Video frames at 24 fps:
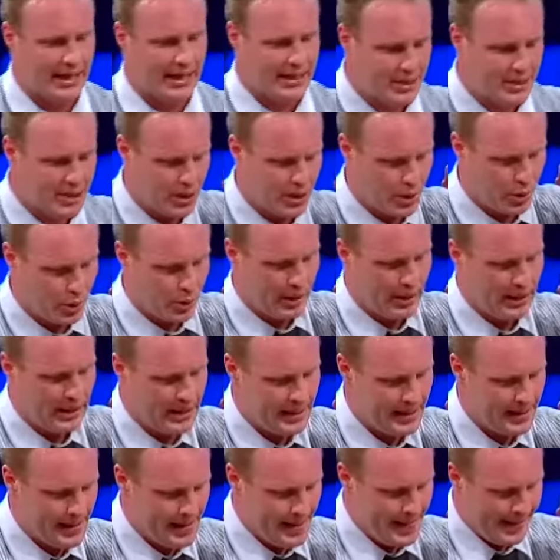they do.
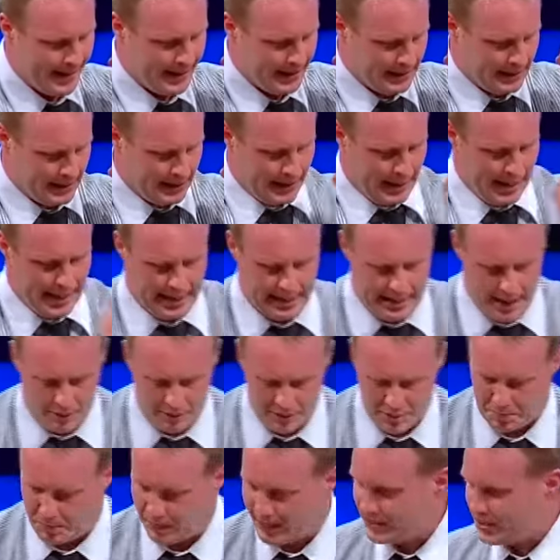And I
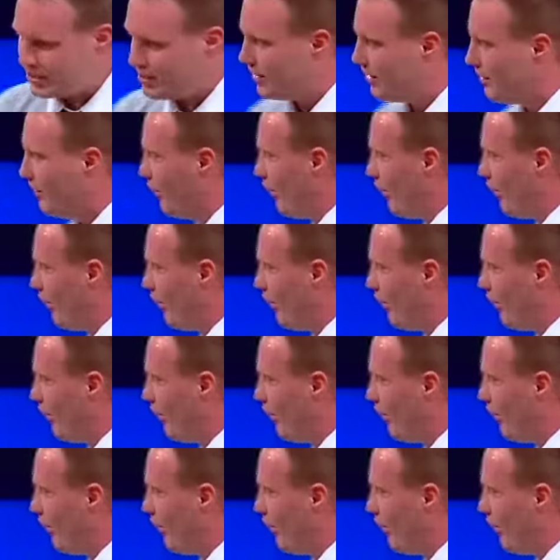was preaching